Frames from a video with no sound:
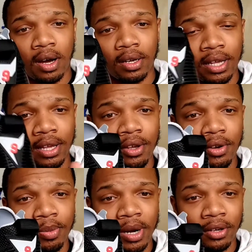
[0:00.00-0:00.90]
On the
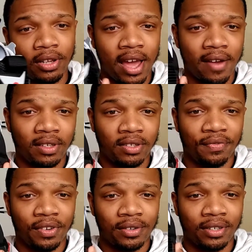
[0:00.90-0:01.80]
heel part, you have this
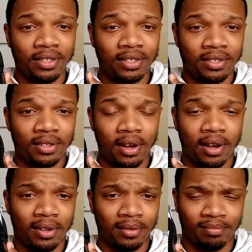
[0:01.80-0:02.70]
very
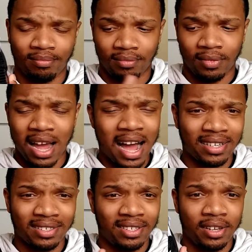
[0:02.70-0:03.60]

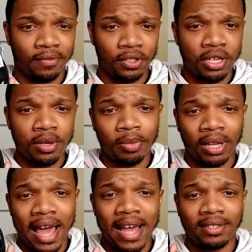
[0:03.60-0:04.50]
non-stiff, cheap
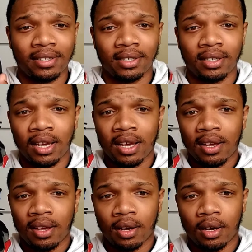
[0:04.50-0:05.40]
plastic.
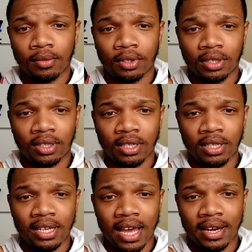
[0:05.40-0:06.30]
You can
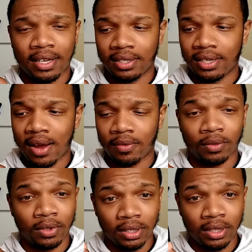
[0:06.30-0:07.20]
see that it's not
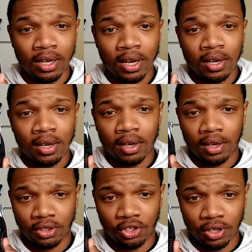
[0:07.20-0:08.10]
really
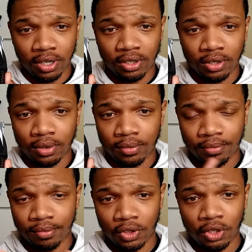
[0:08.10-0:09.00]
structured
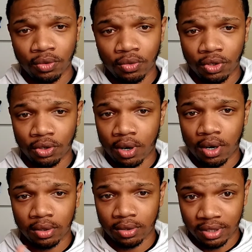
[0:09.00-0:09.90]
too
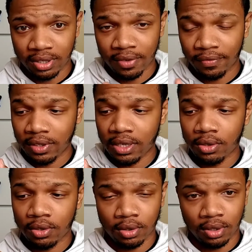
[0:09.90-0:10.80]
strong or stiffly.
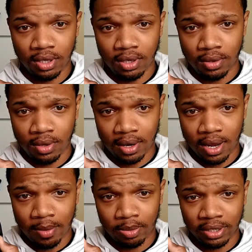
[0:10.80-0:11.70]
You can see
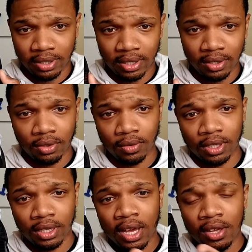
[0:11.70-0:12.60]
that I'm pressing into
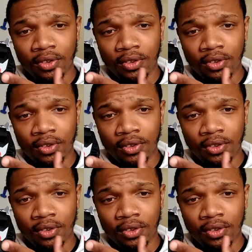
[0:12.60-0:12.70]
it.